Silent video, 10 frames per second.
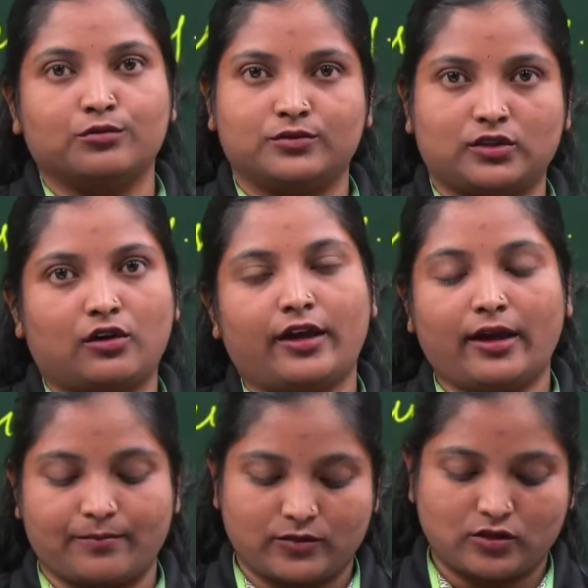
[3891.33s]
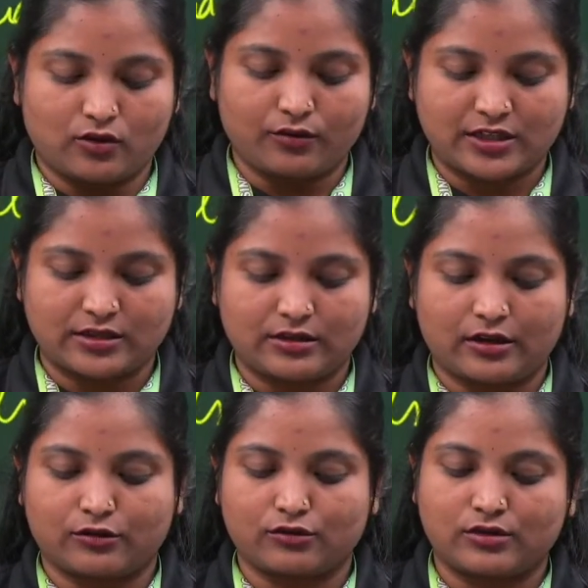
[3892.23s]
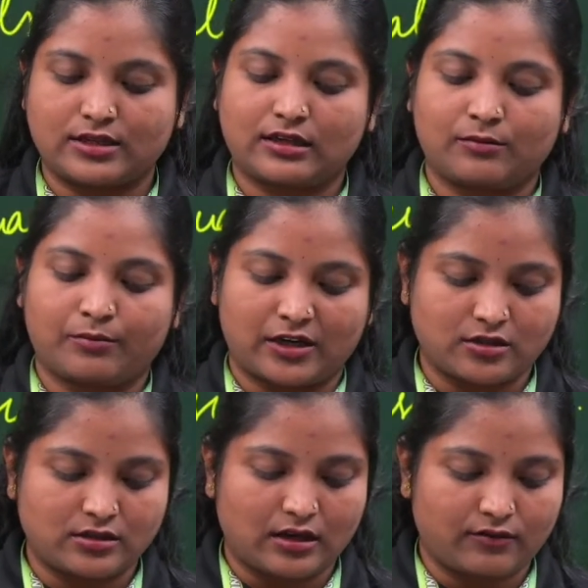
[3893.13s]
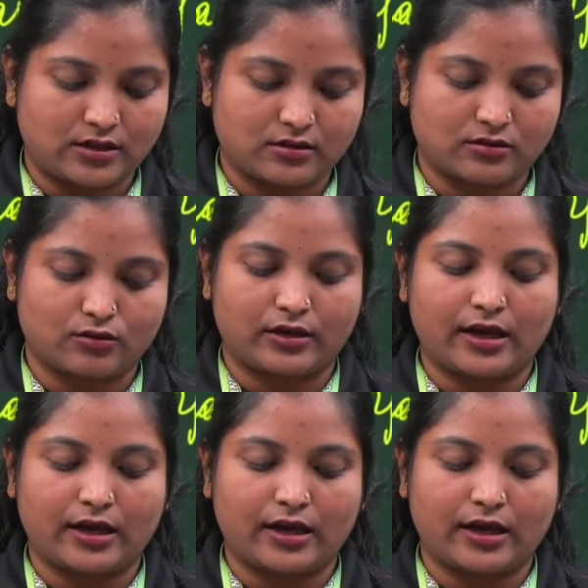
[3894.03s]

Okay, so which is near to this inpatient services only.